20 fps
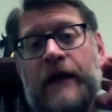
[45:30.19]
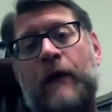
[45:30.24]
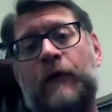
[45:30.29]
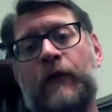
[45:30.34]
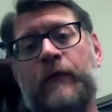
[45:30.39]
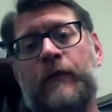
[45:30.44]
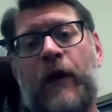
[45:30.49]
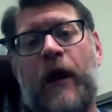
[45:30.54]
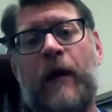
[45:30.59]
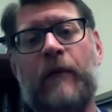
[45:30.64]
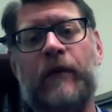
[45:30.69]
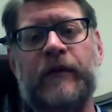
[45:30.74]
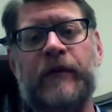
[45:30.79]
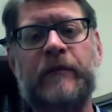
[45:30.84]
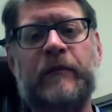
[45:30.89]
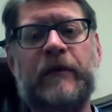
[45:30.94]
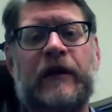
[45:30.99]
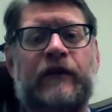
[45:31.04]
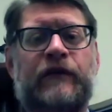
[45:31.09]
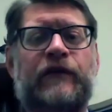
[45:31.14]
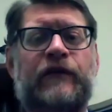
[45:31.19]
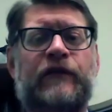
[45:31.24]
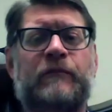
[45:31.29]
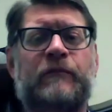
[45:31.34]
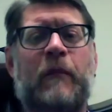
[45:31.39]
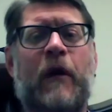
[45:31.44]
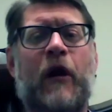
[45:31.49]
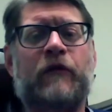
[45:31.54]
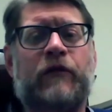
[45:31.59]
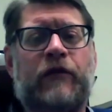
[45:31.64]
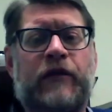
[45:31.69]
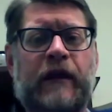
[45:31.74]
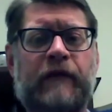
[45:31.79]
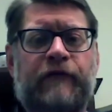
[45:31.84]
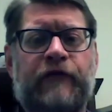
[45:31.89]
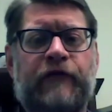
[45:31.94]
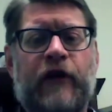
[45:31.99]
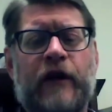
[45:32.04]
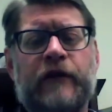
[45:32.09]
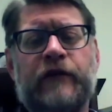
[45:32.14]
That would probably be a smart
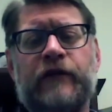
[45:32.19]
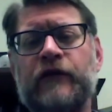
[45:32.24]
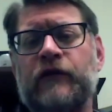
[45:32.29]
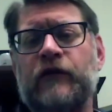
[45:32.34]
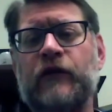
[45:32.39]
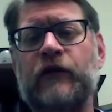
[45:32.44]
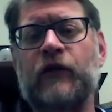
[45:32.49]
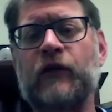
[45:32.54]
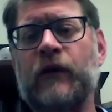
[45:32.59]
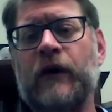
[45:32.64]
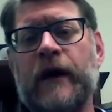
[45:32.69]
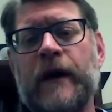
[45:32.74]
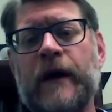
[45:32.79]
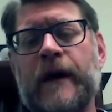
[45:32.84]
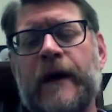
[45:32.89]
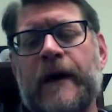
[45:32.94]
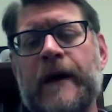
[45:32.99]
thing for us to do.